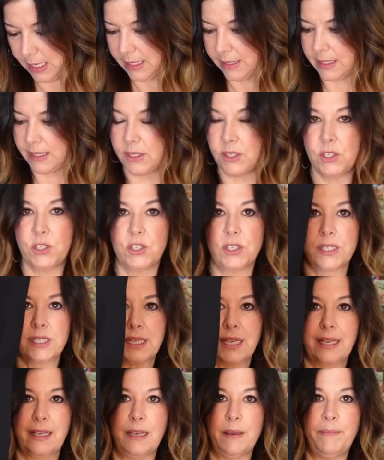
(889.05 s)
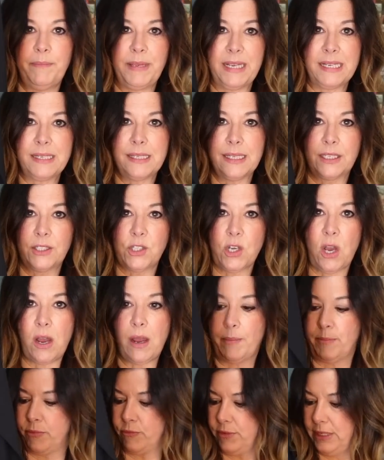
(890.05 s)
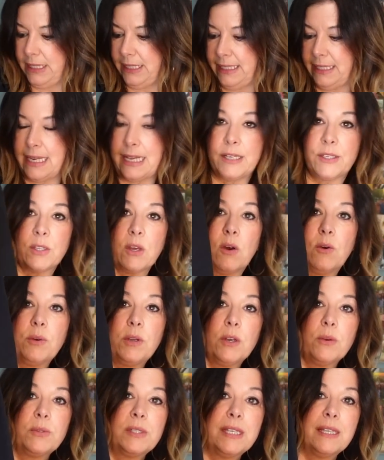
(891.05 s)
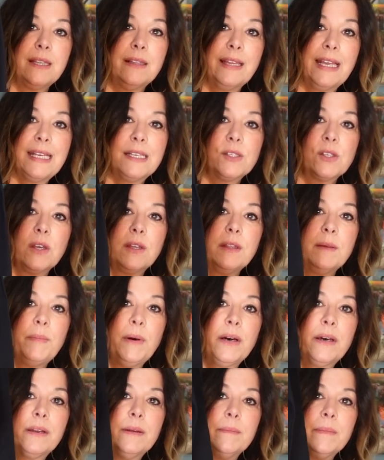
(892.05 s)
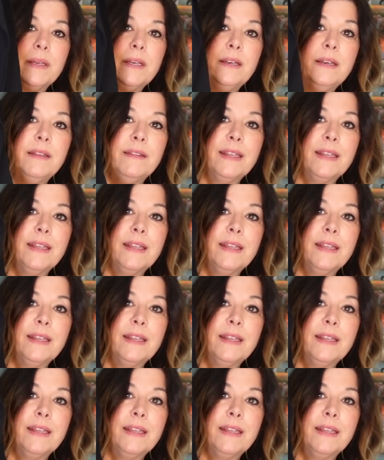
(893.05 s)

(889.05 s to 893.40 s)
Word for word: This is just like a basic top, really nice. Oh no, see the lace on the bottom?